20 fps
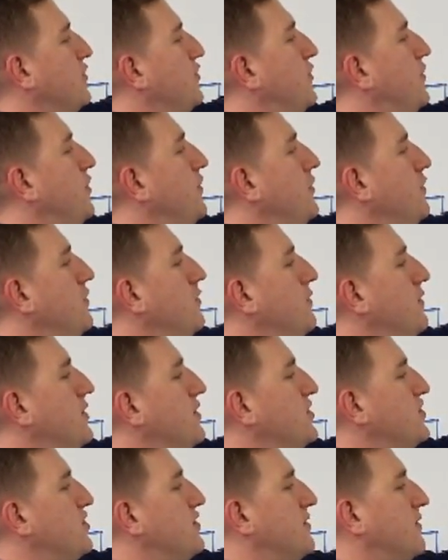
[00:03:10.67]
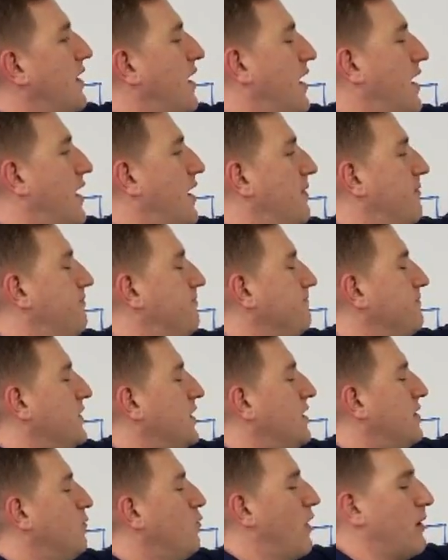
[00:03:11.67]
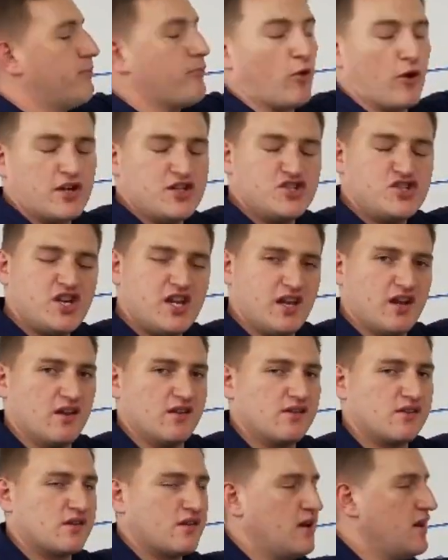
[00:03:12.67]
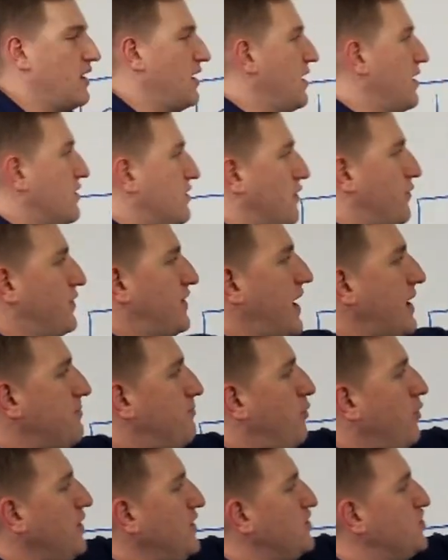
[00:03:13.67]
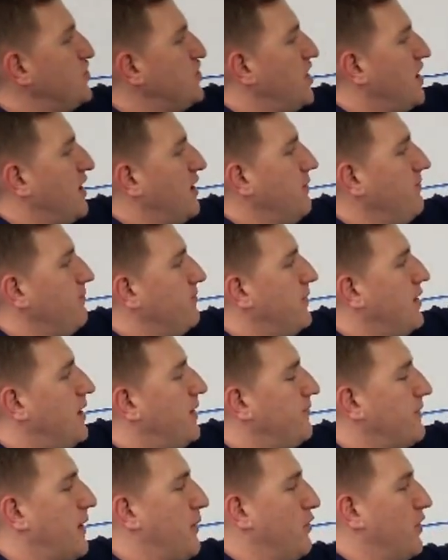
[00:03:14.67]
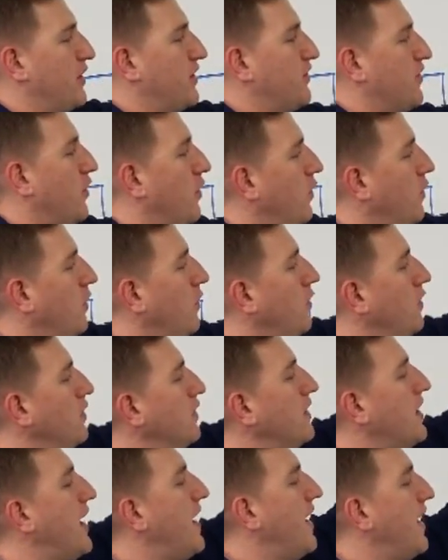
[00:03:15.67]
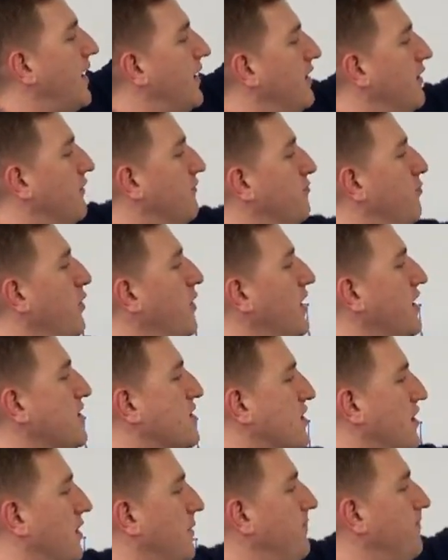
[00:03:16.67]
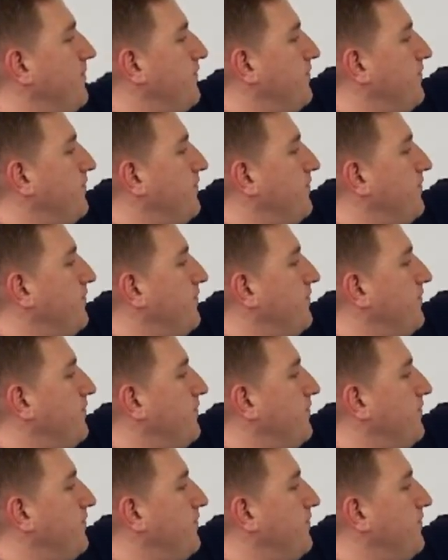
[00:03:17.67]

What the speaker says: to where point G is. So if we take point G and we look at the whole line of buoyancy,